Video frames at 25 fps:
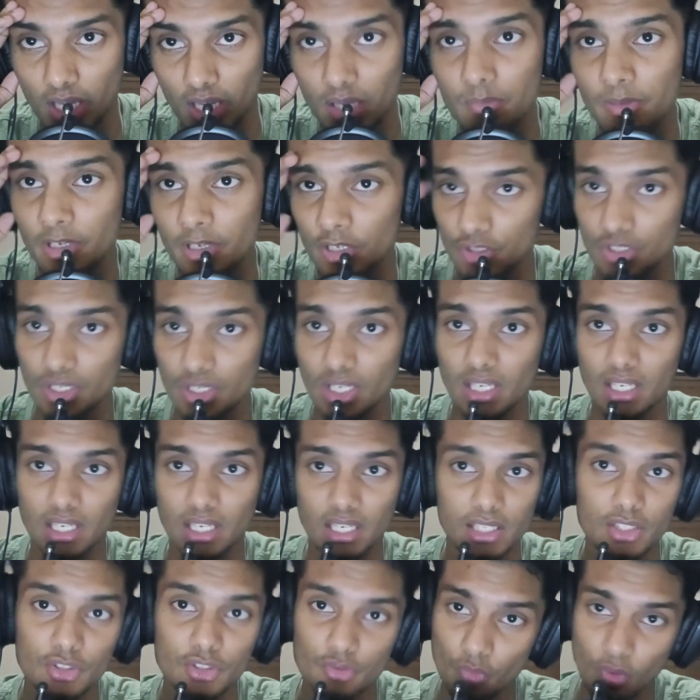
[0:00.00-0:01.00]
Because
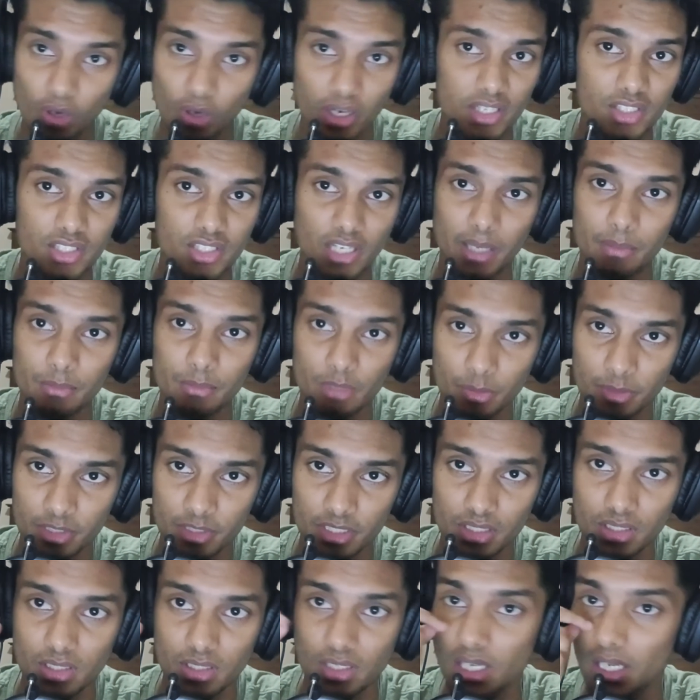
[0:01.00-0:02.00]
it's very time
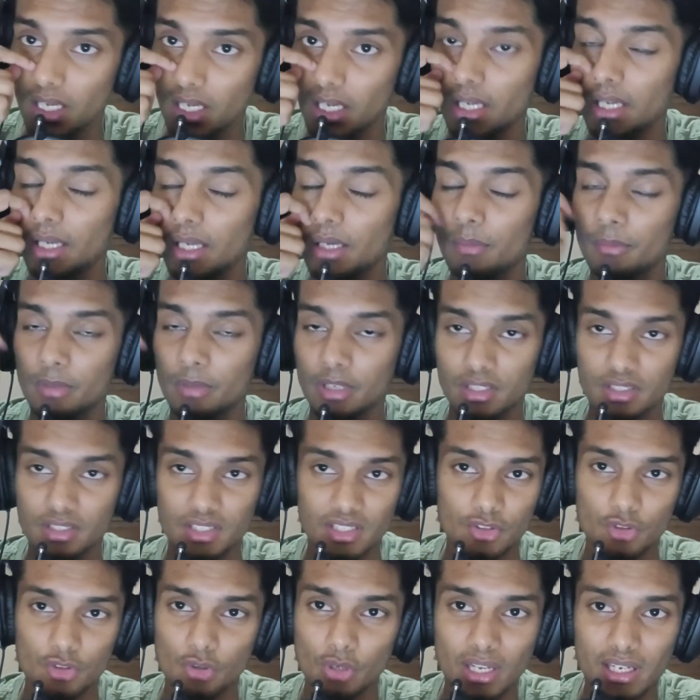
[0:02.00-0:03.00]
limited. Because
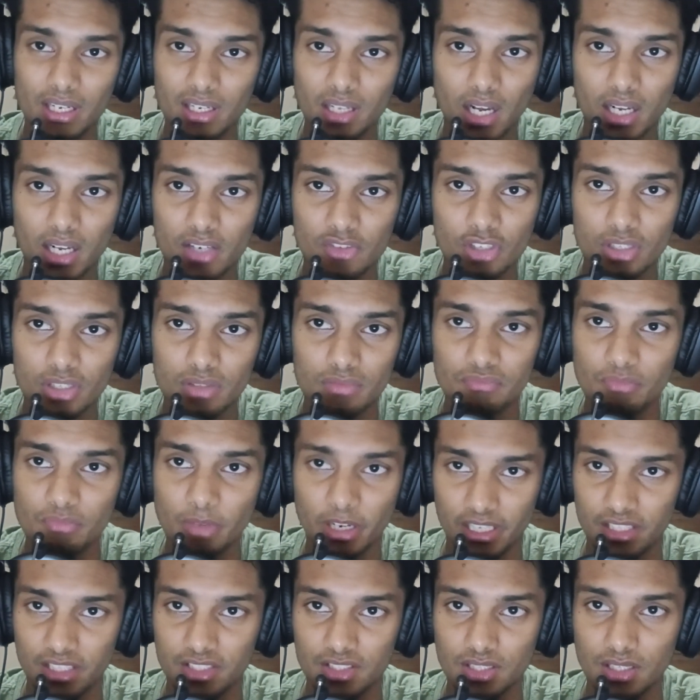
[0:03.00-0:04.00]
if you get 100
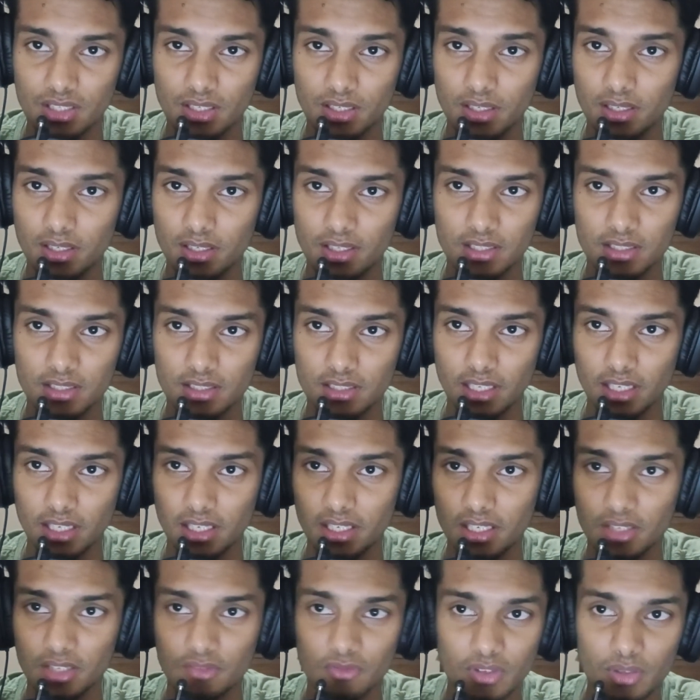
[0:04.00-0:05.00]
minutes, it's like
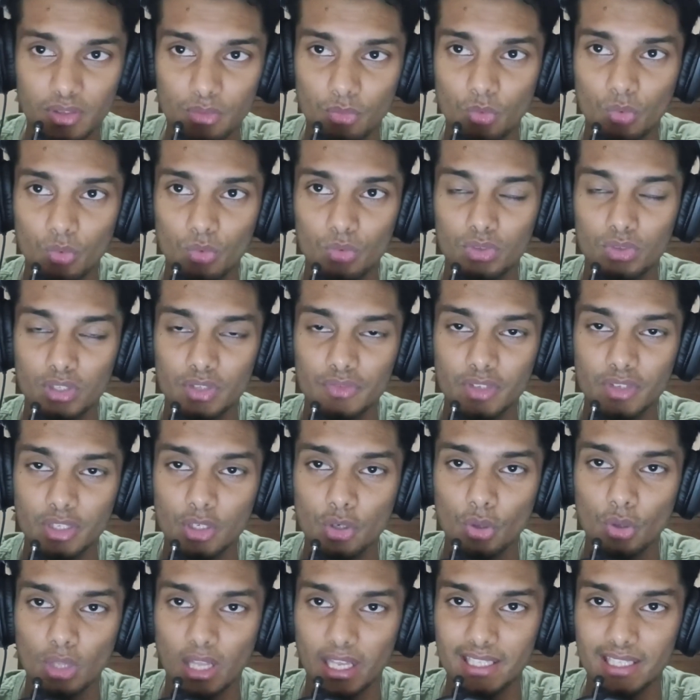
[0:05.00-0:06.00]
it will go
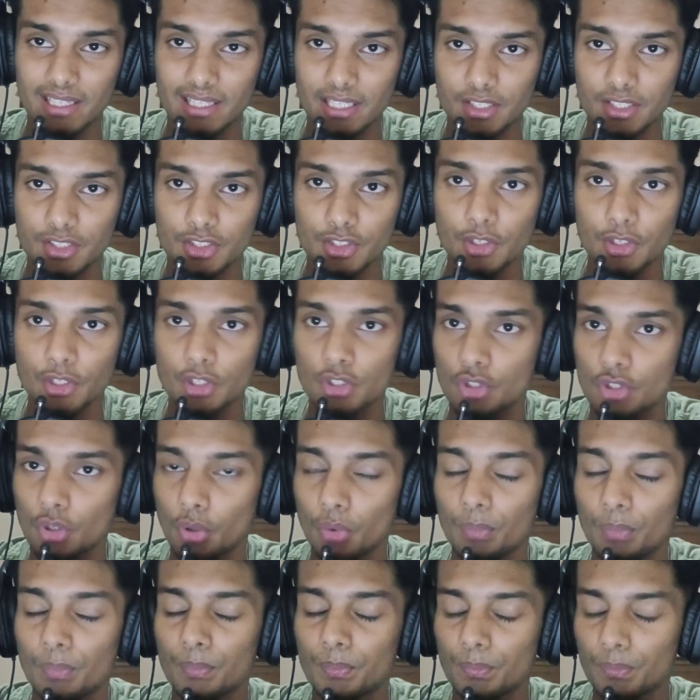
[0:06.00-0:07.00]
like this.
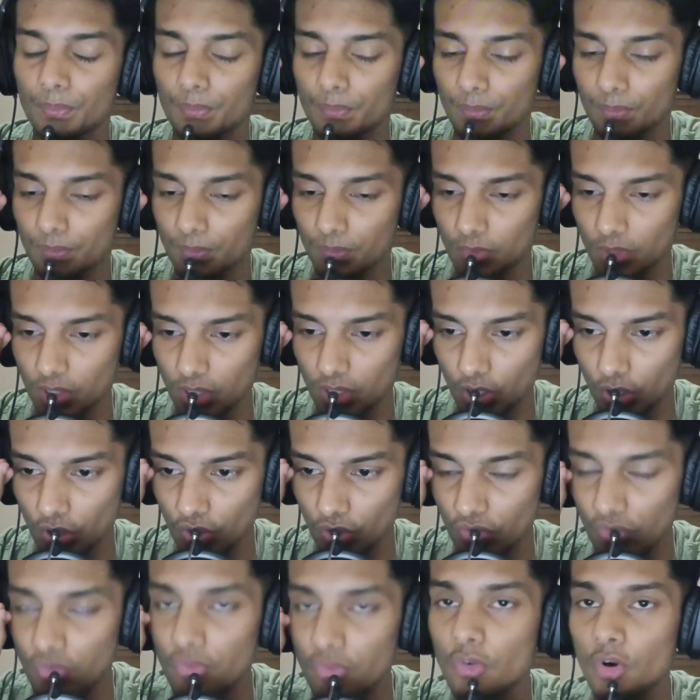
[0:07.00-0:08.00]
So
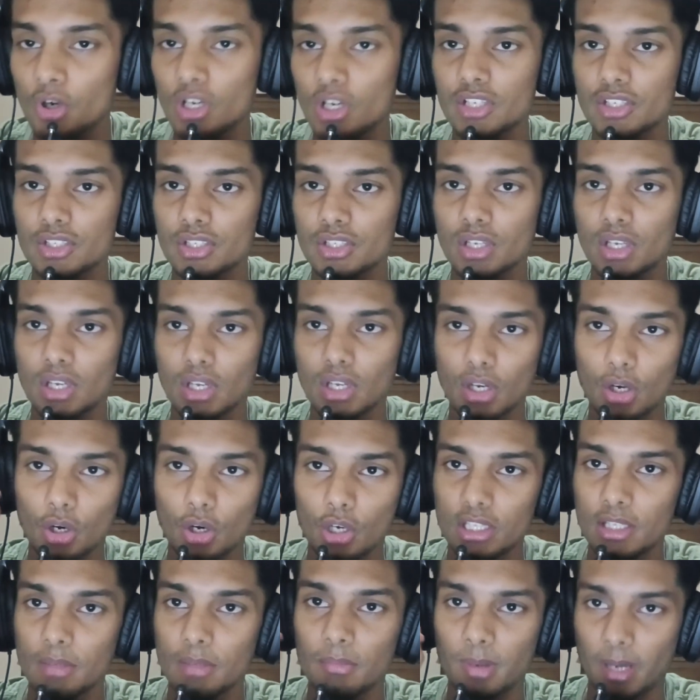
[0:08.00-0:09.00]
focus
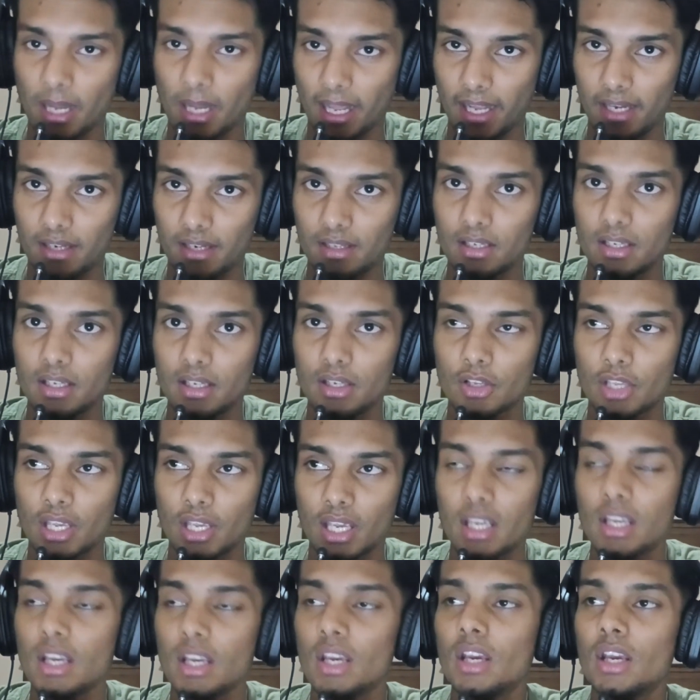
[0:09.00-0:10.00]
on the plan,
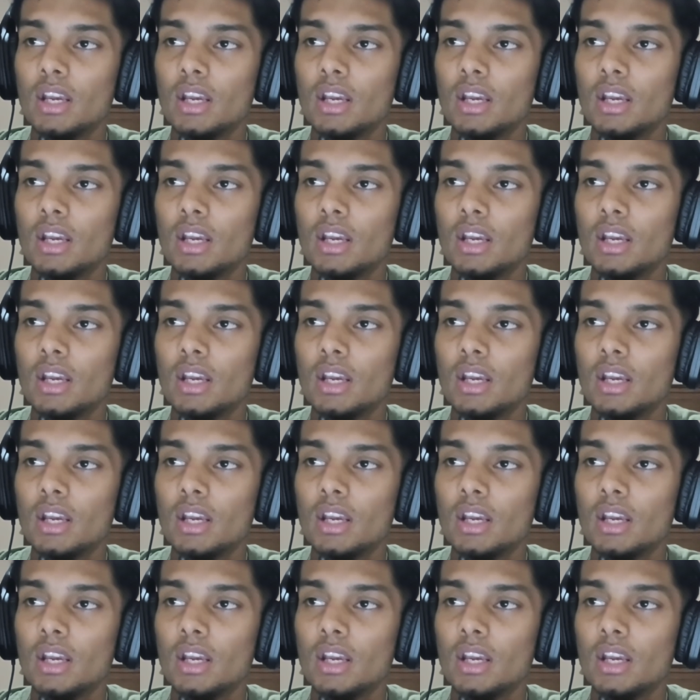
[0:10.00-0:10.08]
okay?